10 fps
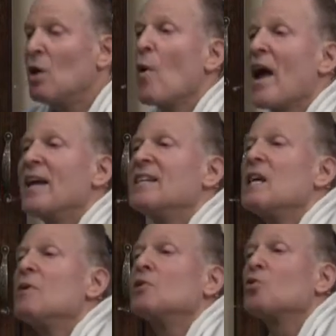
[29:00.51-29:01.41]
way
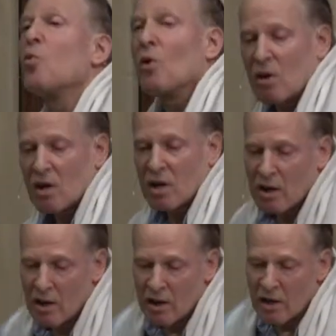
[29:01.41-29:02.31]
demons work
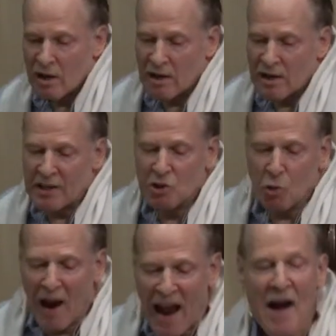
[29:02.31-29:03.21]
is
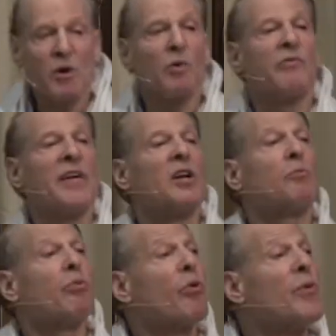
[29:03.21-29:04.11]
to aggravate
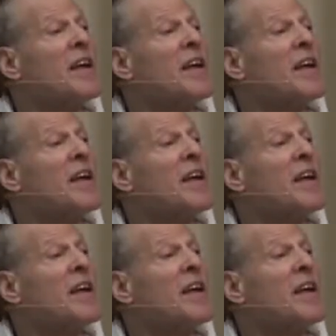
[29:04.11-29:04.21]
pre